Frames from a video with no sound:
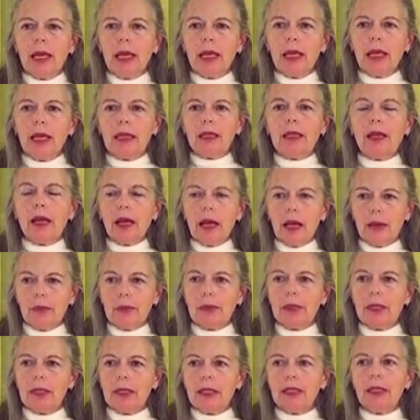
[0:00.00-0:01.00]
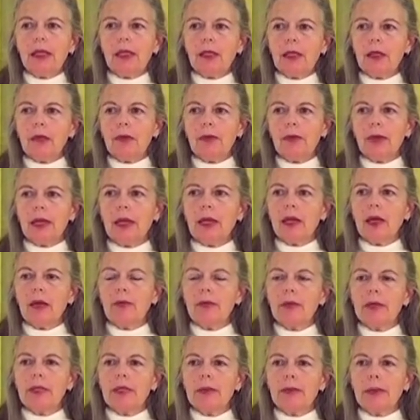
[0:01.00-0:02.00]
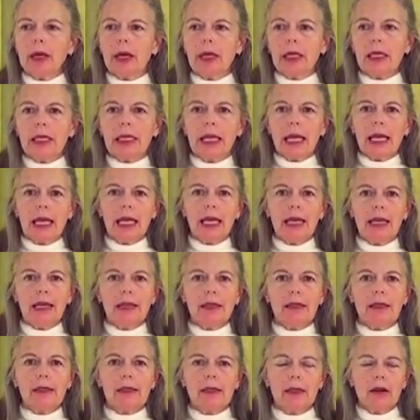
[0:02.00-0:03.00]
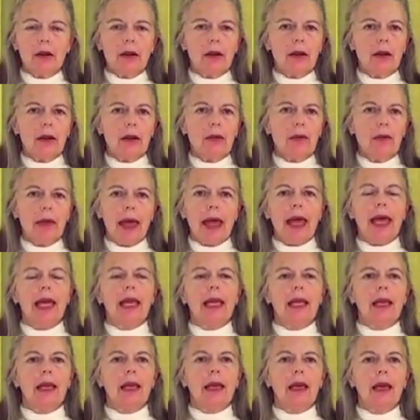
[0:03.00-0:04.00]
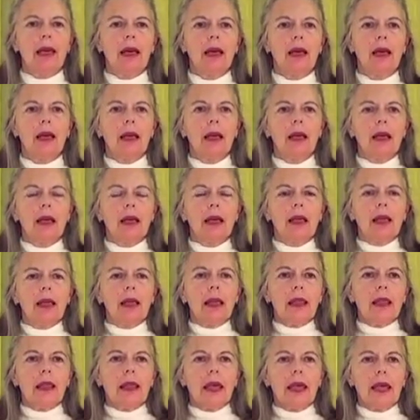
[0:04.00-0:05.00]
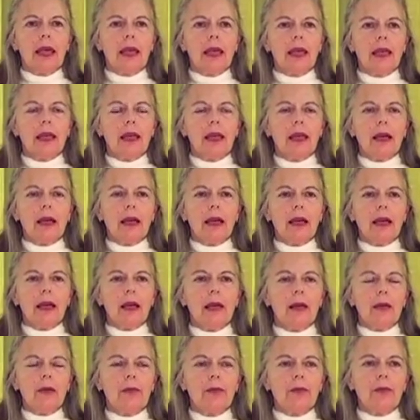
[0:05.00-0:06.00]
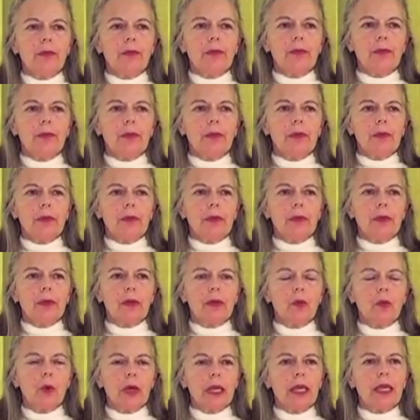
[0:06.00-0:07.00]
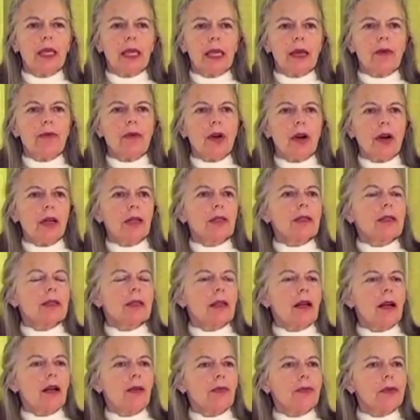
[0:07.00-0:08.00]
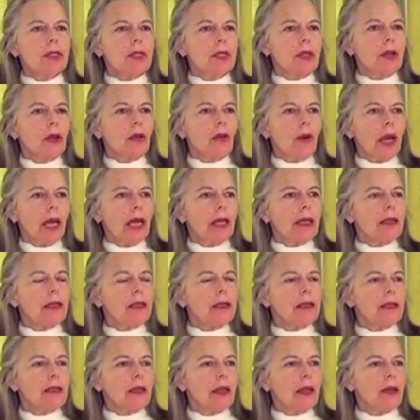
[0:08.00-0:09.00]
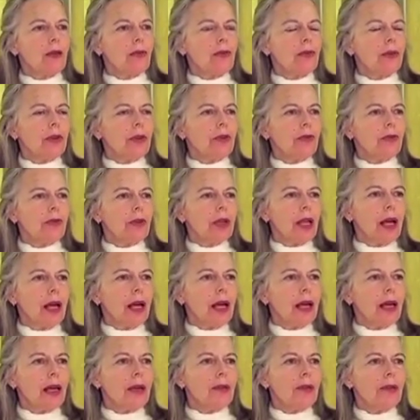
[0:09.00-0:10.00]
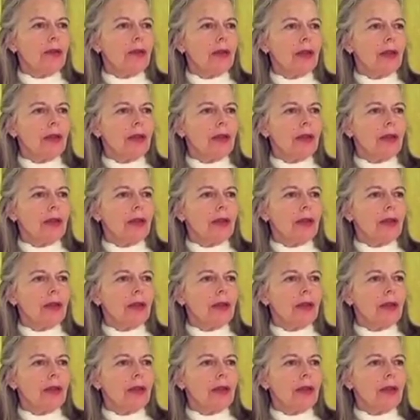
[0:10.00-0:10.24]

many times until it becomes spontaneous and automatic, then we give ourselves the greatest gift of life,